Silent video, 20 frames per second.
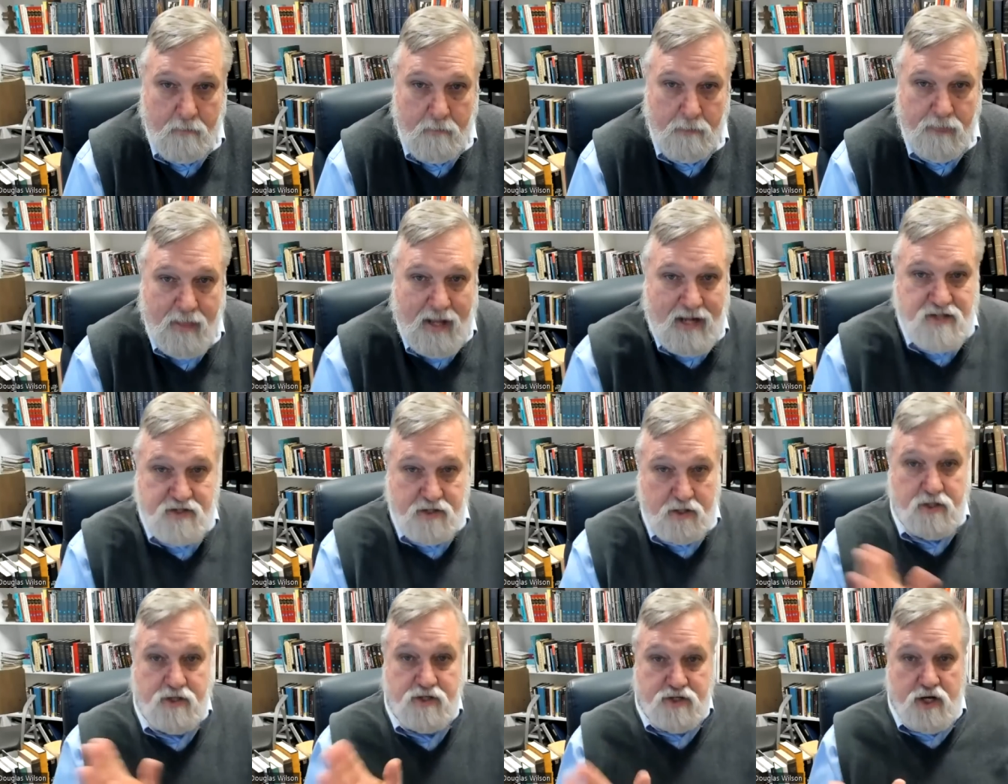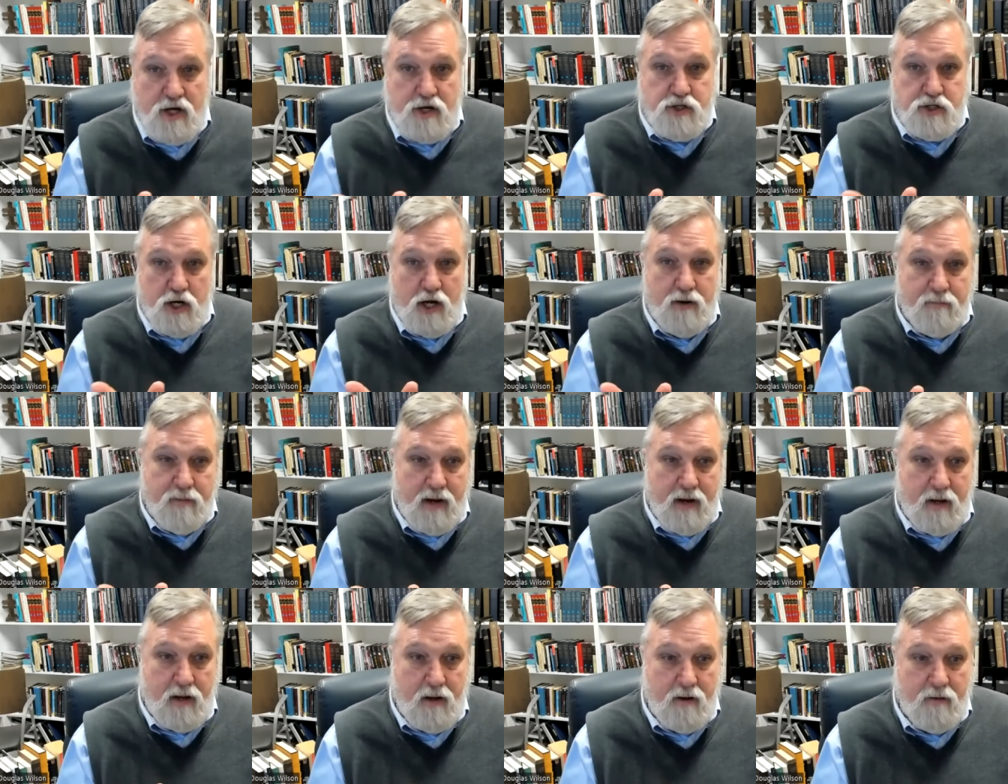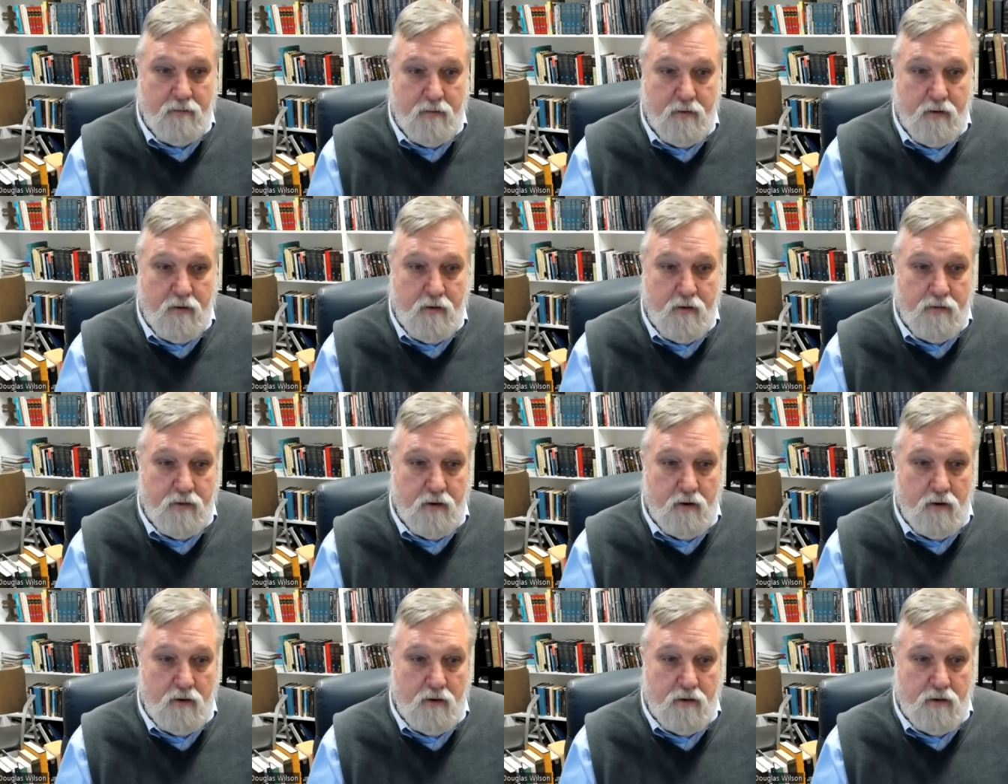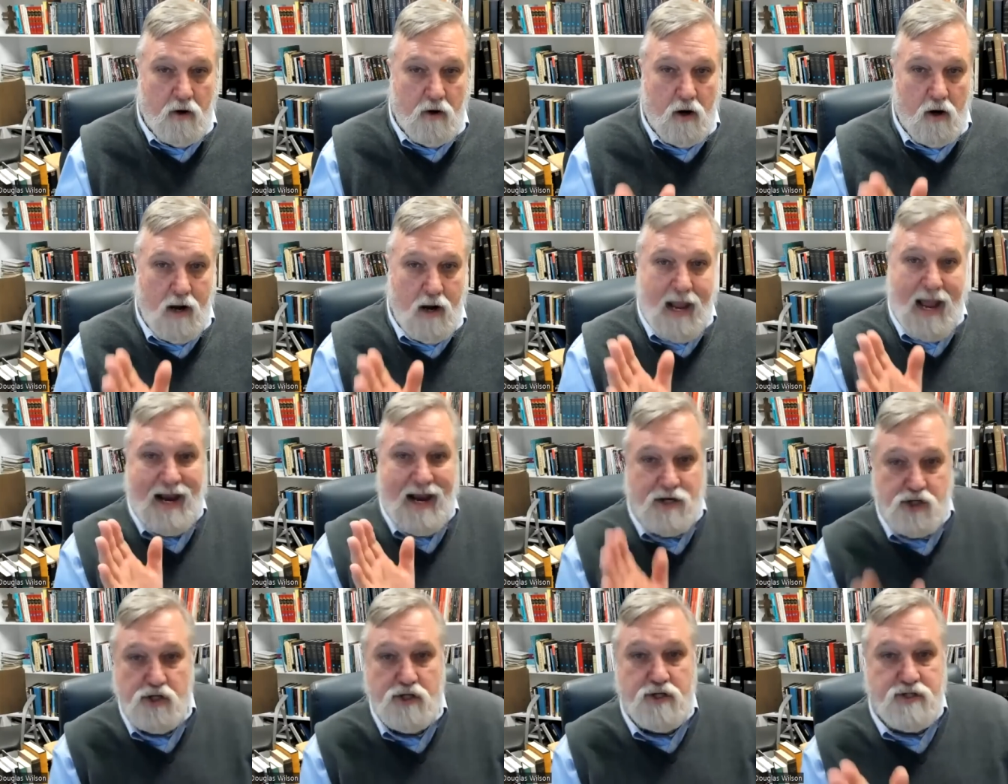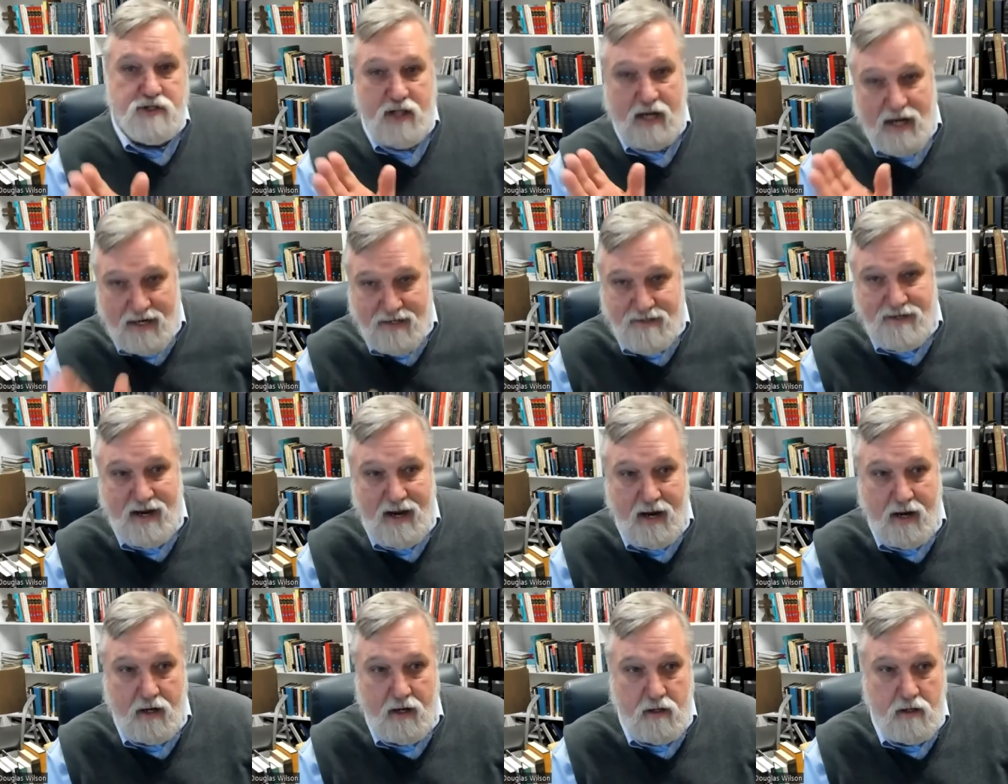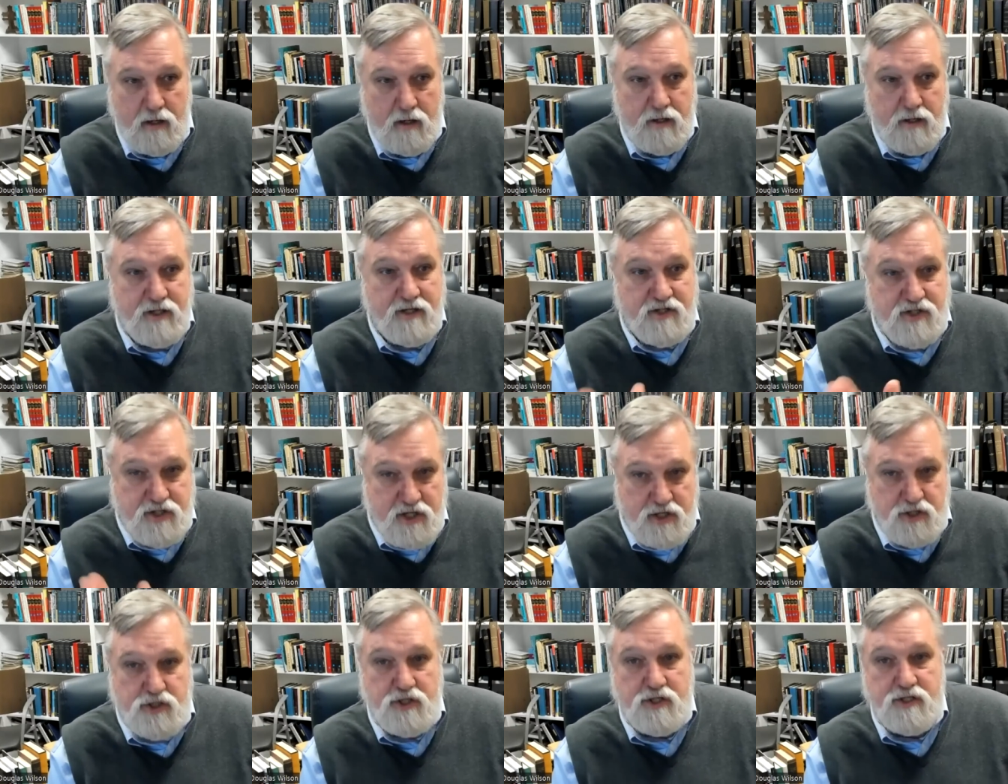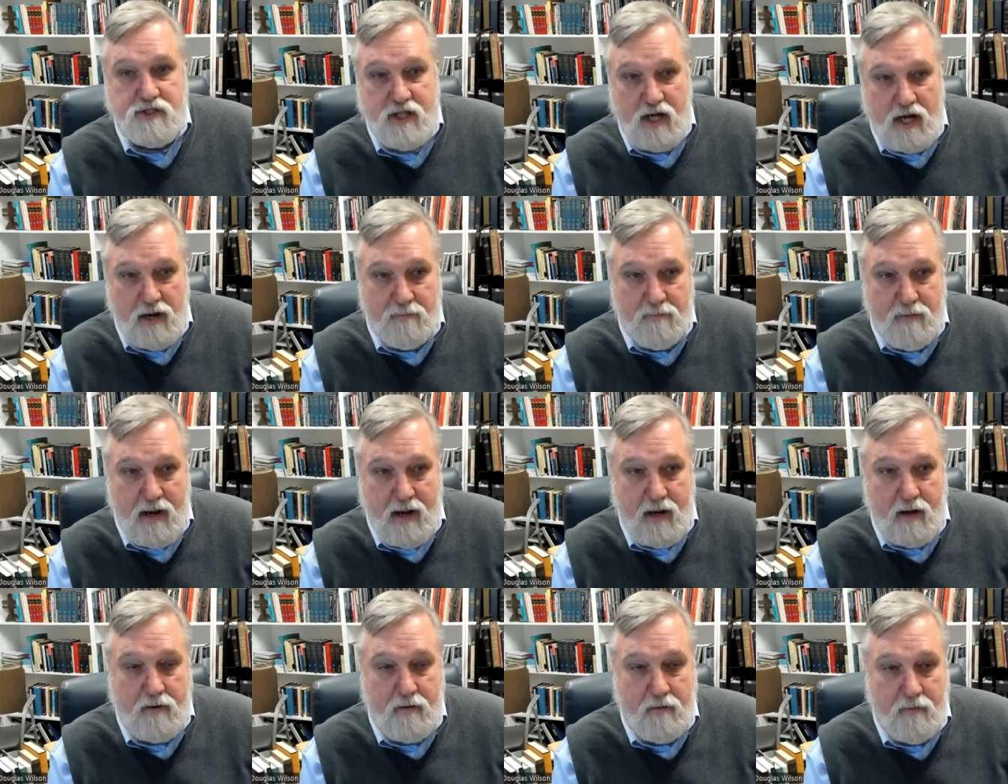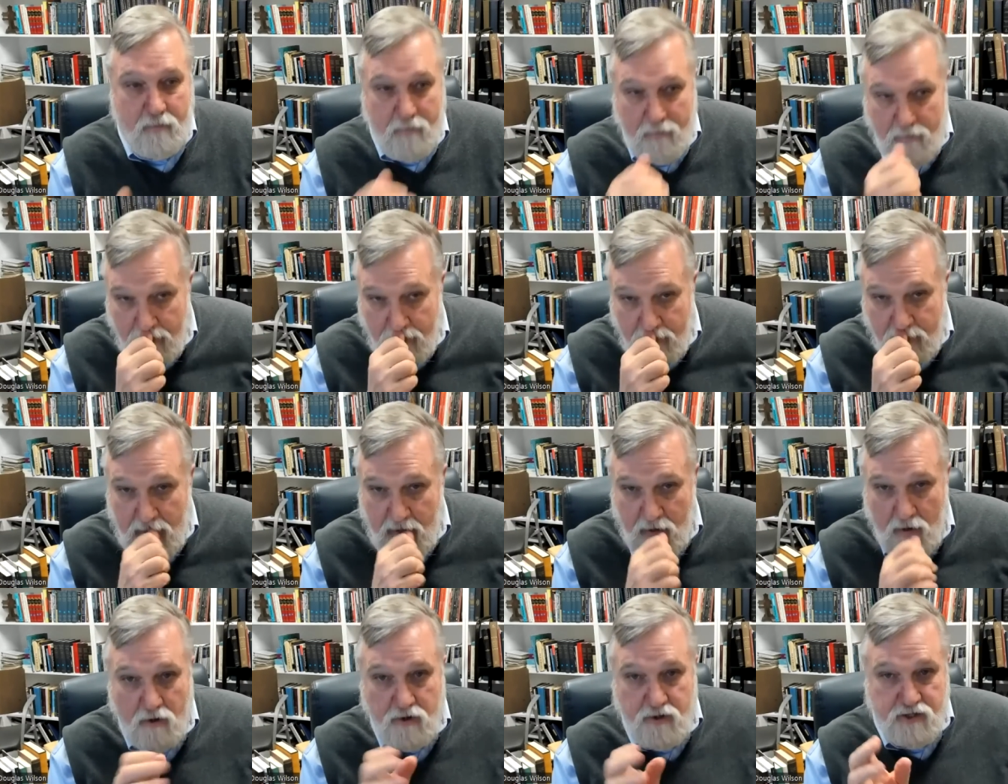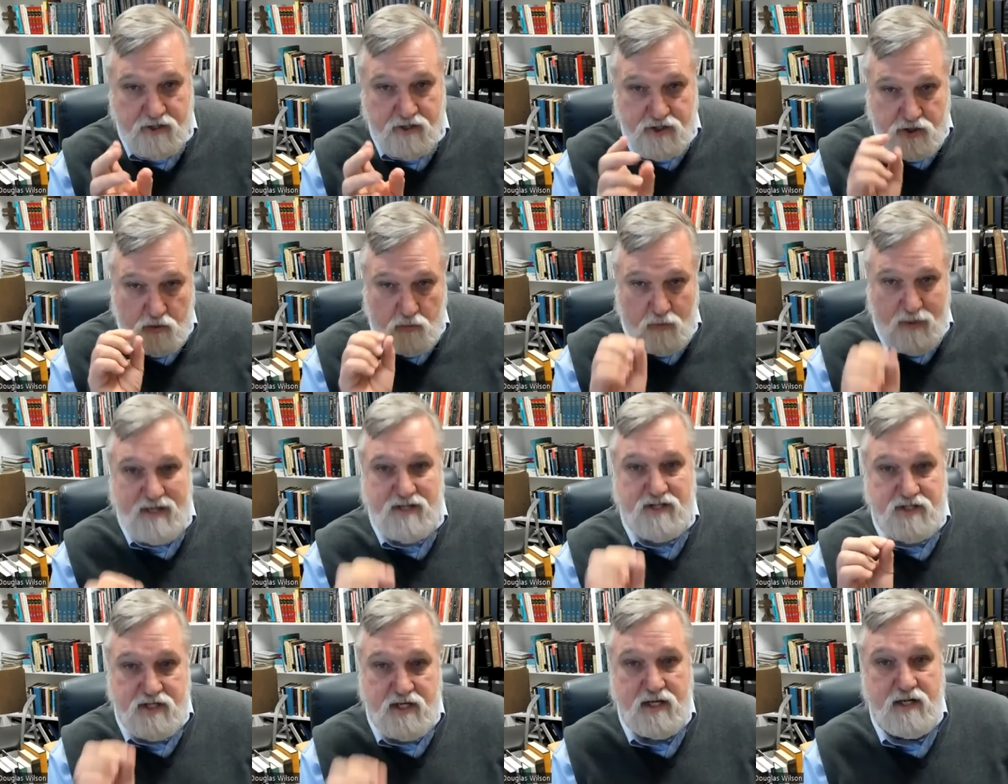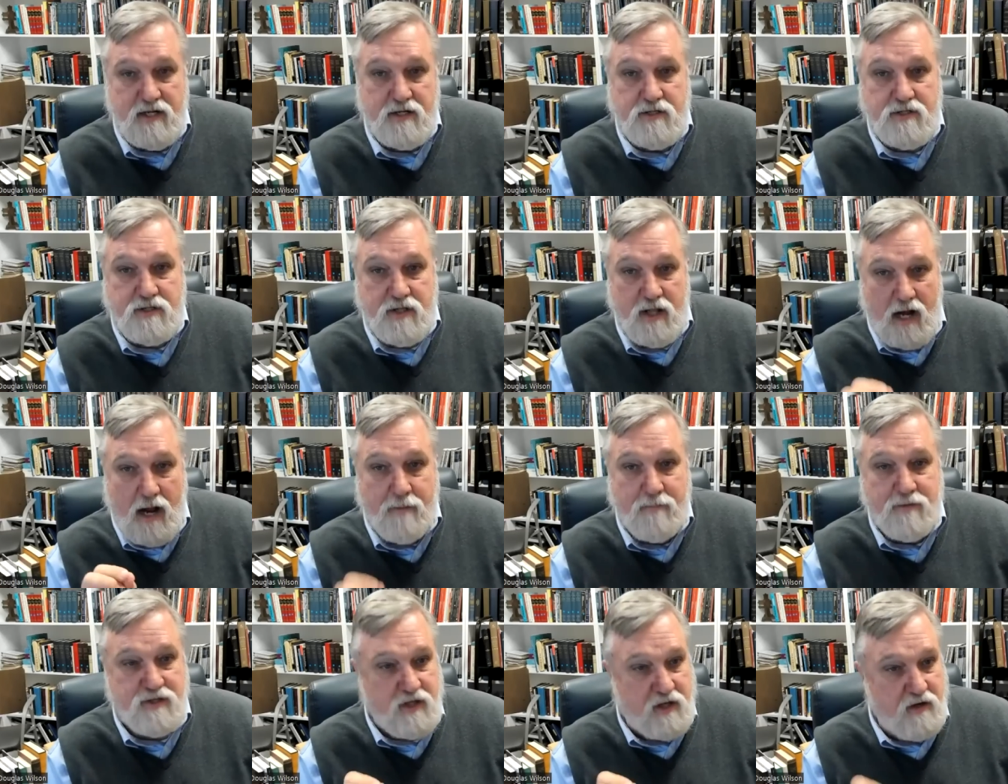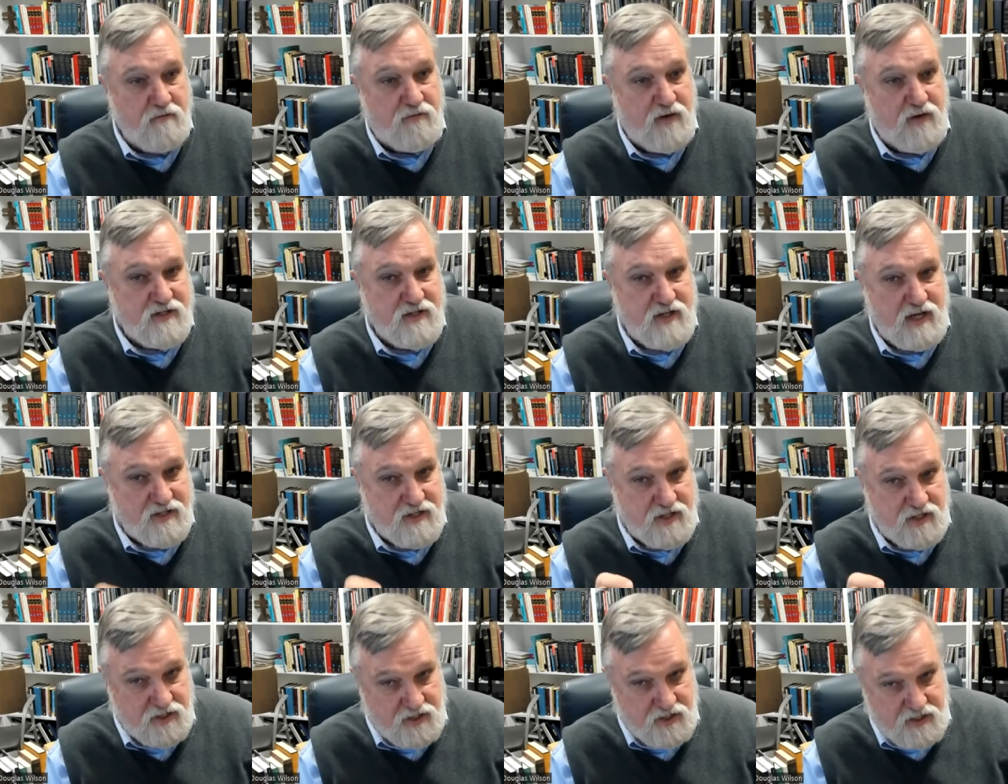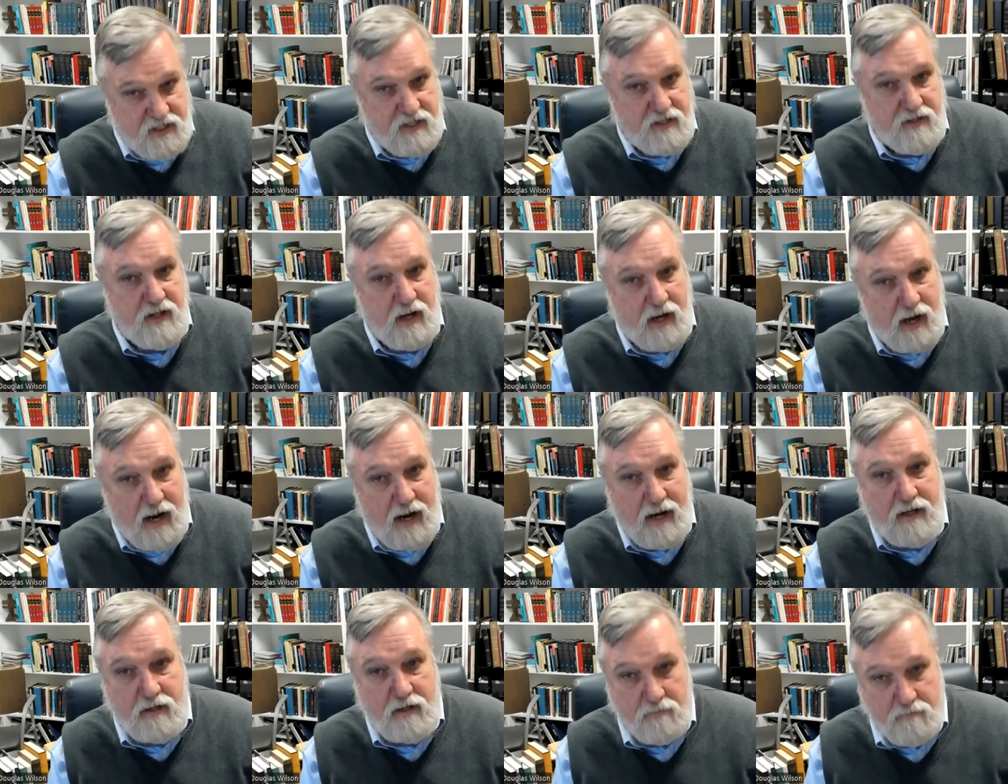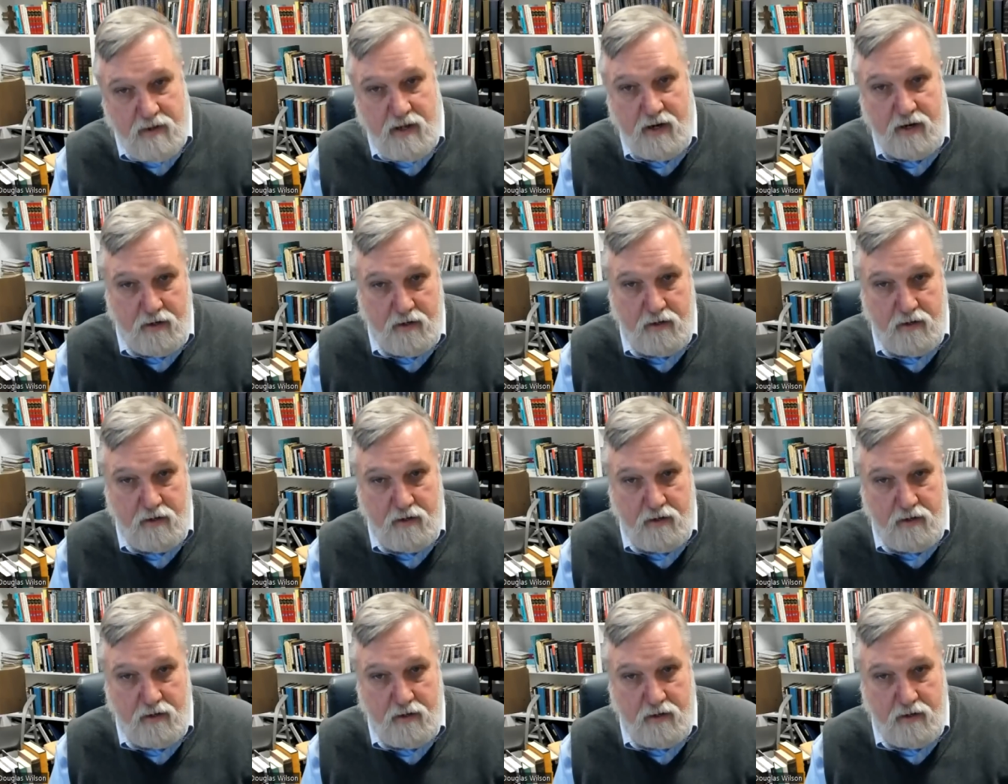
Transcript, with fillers: That's the distinction I'm making. There are actions that I take, decisions that I make that are discrete sins that I must confess as a sin that I committed.